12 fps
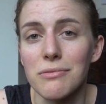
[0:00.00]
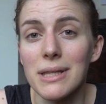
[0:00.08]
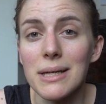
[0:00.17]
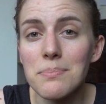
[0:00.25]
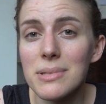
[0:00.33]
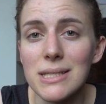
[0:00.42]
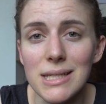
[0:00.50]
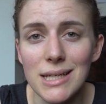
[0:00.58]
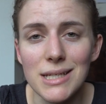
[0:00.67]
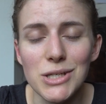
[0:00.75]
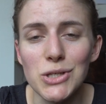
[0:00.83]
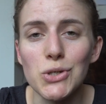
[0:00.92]

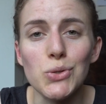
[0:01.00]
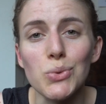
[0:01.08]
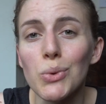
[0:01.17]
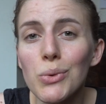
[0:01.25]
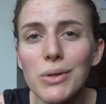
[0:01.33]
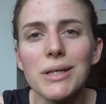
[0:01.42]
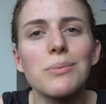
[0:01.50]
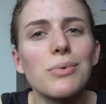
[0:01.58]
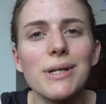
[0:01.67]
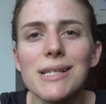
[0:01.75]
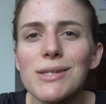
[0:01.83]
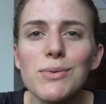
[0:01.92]
lipsticks truly
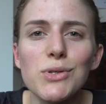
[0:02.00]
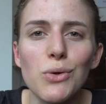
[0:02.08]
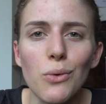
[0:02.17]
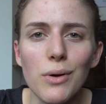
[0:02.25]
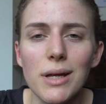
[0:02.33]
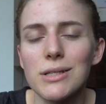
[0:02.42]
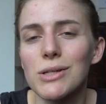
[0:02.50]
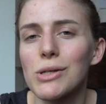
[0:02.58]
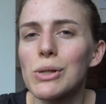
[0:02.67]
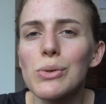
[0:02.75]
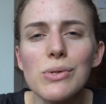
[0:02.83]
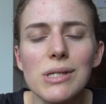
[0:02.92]
brings you joy and you
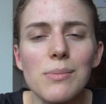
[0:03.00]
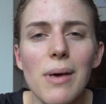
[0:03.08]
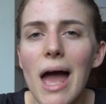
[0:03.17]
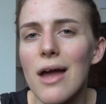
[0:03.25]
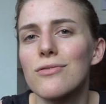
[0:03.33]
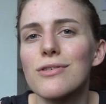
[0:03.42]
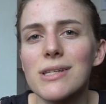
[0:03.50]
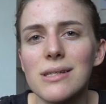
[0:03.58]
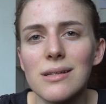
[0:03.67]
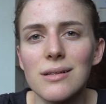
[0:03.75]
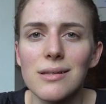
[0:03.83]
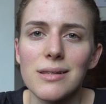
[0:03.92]
use them every
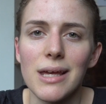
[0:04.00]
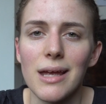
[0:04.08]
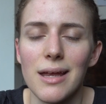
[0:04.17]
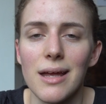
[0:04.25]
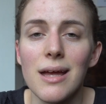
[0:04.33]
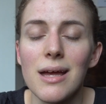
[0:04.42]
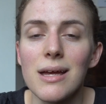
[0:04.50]
single day,